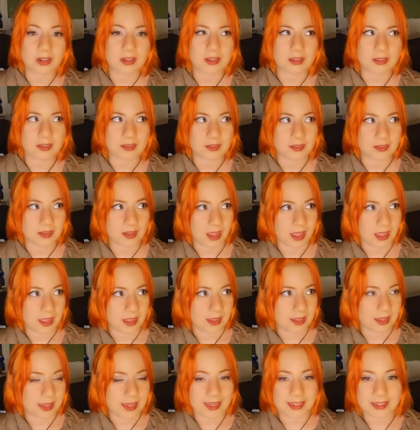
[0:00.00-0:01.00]
is
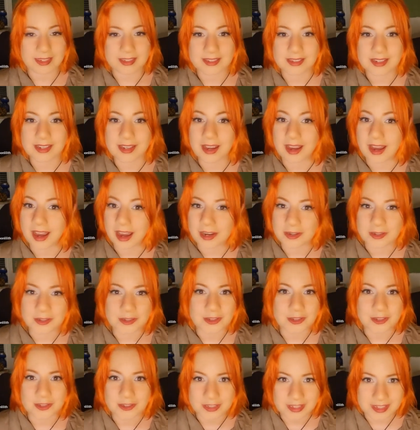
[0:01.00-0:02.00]
hidden
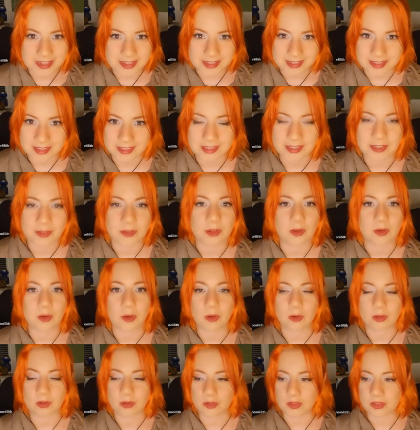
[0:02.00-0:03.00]
underneath, you know,
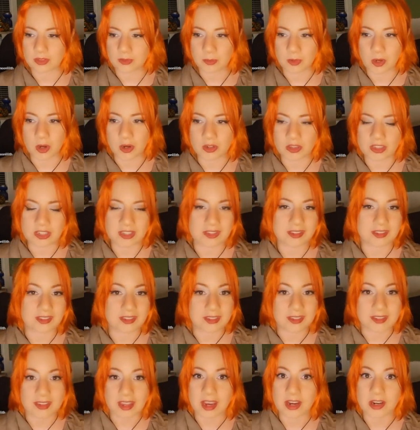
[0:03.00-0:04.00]
all your subconscious
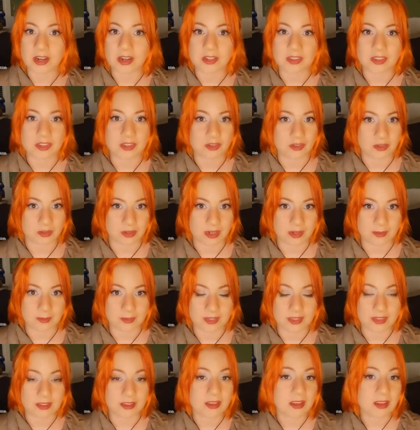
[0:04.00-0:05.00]
desires and
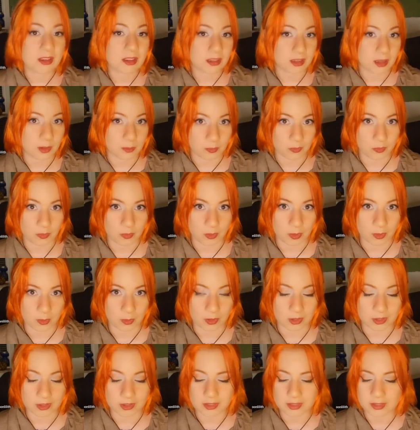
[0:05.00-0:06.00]
dreams come
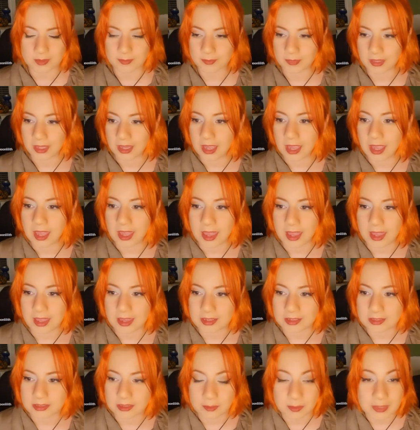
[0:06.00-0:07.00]
forward.
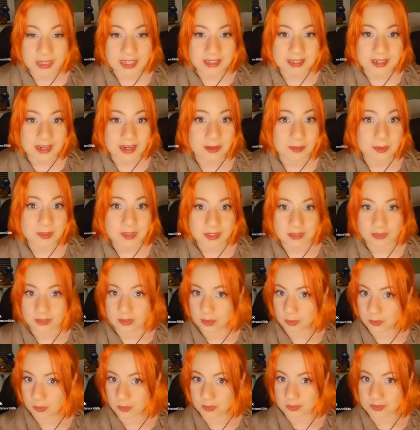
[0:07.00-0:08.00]
And the peak times in
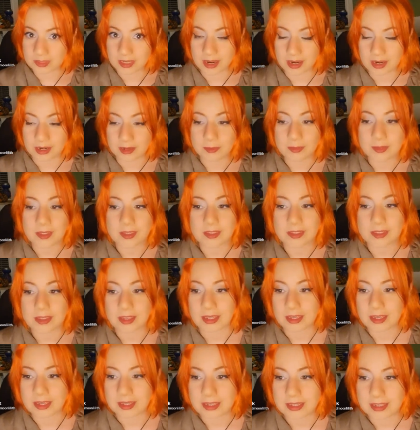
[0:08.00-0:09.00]
local times
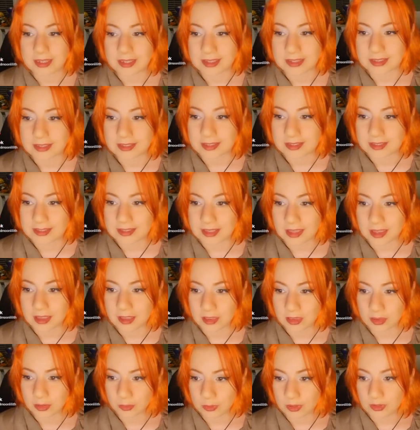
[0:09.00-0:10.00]
is
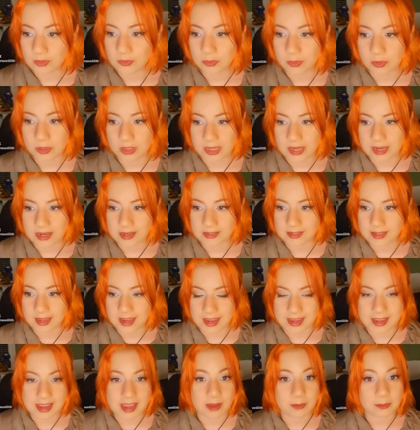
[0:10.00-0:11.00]
3:48
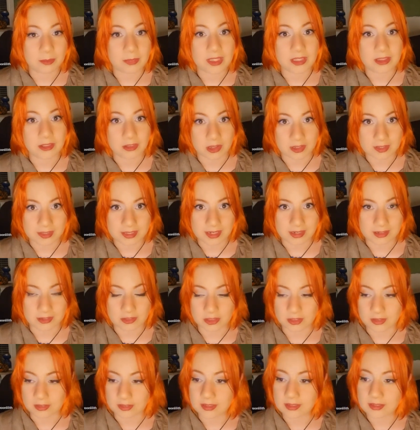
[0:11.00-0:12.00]
a.m. in Los
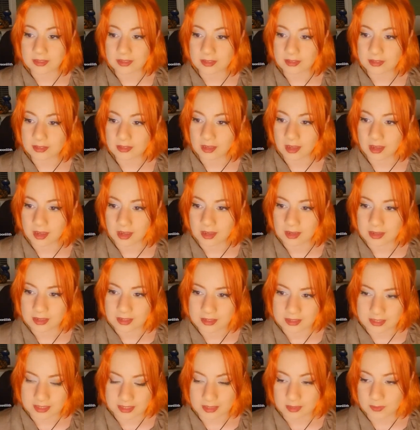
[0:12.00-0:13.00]
Angeles,
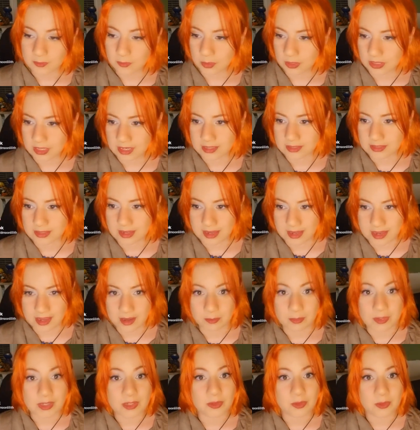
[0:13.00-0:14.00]
6:48
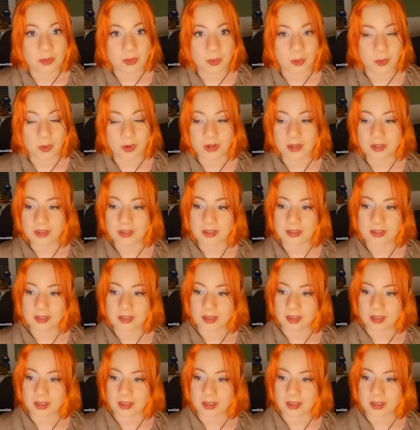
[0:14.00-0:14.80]
a.m. in New York,